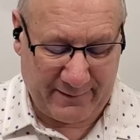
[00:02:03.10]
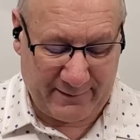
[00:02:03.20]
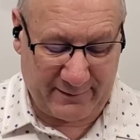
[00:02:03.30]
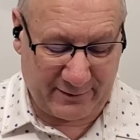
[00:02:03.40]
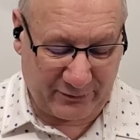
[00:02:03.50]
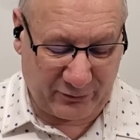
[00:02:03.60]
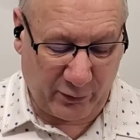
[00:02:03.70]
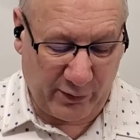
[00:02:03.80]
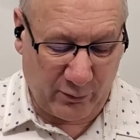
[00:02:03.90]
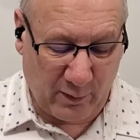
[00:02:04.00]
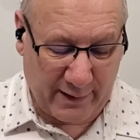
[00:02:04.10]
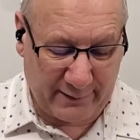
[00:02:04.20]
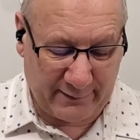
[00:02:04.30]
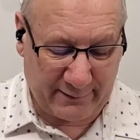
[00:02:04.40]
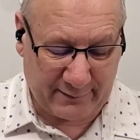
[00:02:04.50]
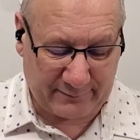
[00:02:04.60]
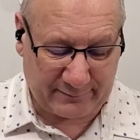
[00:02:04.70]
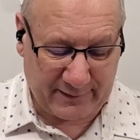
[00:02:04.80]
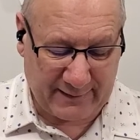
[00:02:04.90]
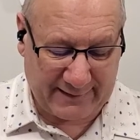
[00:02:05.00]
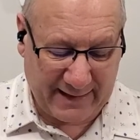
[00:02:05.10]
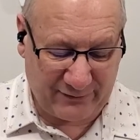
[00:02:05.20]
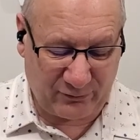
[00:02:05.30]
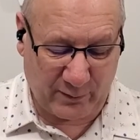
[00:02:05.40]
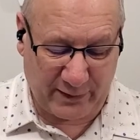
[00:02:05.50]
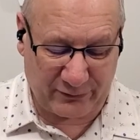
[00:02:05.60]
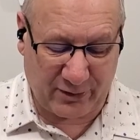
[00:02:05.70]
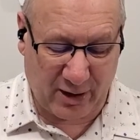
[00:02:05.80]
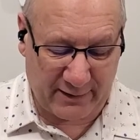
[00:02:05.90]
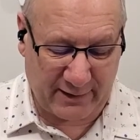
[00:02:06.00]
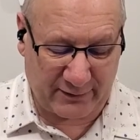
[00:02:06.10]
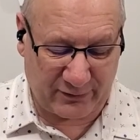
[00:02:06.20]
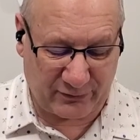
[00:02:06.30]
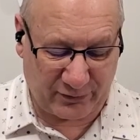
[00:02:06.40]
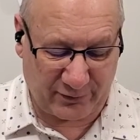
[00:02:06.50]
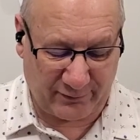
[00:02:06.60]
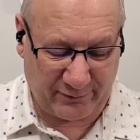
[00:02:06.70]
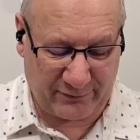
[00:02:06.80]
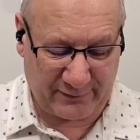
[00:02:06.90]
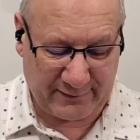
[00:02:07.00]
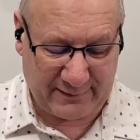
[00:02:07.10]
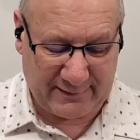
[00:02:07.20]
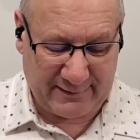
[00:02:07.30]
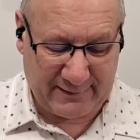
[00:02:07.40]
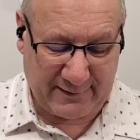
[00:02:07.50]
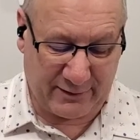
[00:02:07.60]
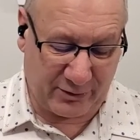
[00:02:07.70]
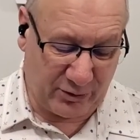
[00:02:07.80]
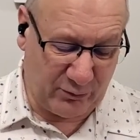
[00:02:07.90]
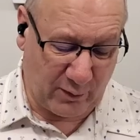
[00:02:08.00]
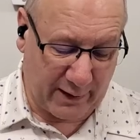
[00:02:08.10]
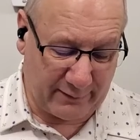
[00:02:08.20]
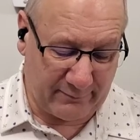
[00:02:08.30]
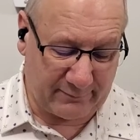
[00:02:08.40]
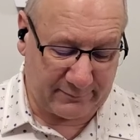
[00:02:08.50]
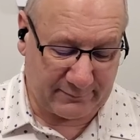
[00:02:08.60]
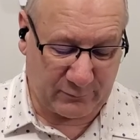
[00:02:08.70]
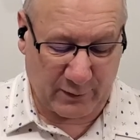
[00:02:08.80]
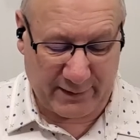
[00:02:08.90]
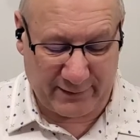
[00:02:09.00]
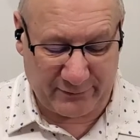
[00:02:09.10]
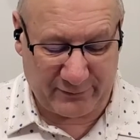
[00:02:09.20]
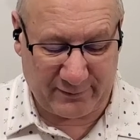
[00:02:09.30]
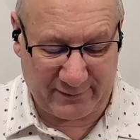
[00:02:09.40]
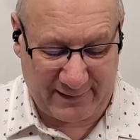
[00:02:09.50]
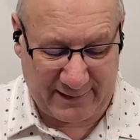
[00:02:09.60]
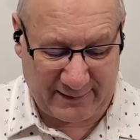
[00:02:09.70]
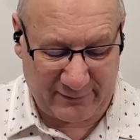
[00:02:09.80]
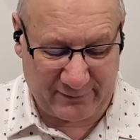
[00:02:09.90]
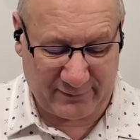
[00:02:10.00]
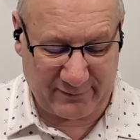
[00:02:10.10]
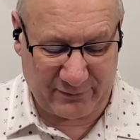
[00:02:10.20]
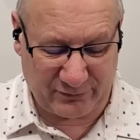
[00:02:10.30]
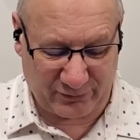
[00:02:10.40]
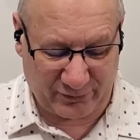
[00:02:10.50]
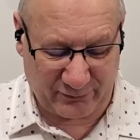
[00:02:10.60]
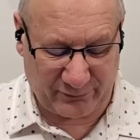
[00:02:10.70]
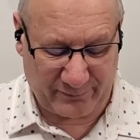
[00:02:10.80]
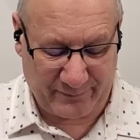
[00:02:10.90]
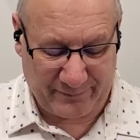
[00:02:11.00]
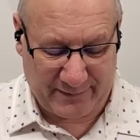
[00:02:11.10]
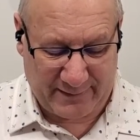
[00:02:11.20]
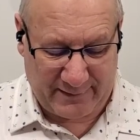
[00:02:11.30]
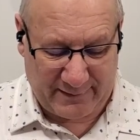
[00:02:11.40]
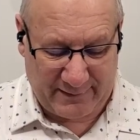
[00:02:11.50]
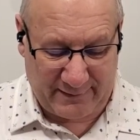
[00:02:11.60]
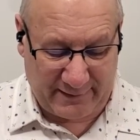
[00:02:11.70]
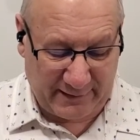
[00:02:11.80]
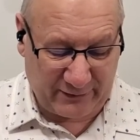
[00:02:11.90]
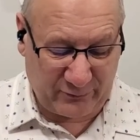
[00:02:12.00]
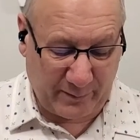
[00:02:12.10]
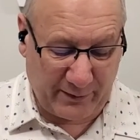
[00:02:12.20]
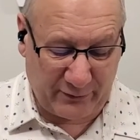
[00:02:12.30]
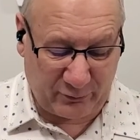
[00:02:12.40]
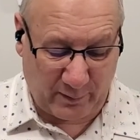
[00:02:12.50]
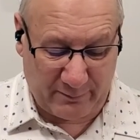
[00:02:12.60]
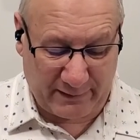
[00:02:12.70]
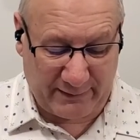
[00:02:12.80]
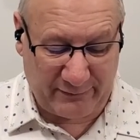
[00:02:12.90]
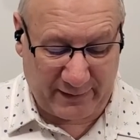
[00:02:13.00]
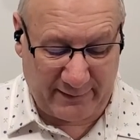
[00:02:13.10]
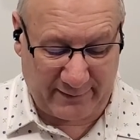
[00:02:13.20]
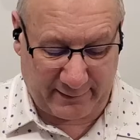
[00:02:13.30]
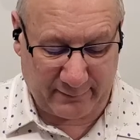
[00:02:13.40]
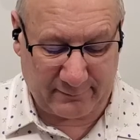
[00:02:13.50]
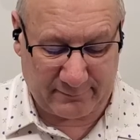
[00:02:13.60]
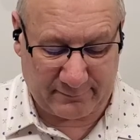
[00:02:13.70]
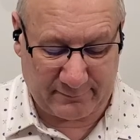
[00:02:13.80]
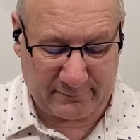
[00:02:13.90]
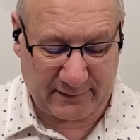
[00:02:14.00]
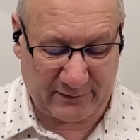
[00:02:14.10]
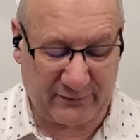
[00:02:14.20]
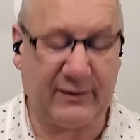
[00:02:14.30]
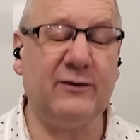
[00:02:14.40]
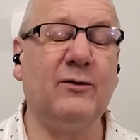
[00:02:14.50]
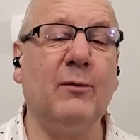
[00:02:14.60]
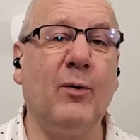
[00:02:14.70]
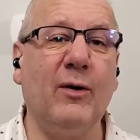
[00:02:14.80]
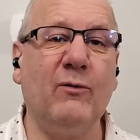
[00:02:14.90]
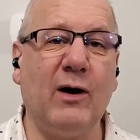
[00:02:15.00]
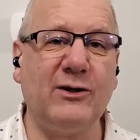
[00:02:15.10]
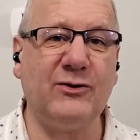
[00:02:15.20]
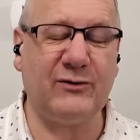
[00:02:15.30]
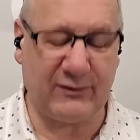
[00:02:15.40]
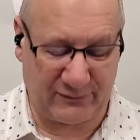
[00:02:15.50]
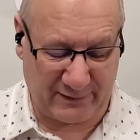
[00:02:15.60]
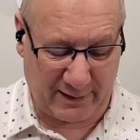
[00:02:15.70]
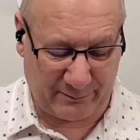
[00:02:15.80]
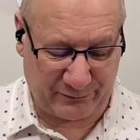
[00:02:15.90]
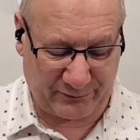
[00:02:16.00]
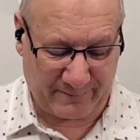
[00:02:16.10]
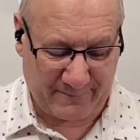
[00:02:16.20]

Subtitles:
The disloyal one gets what his conduct deserves, and a good one what his deeds deserve. The inexperienced one believes anything, but the sensible one watches his steps.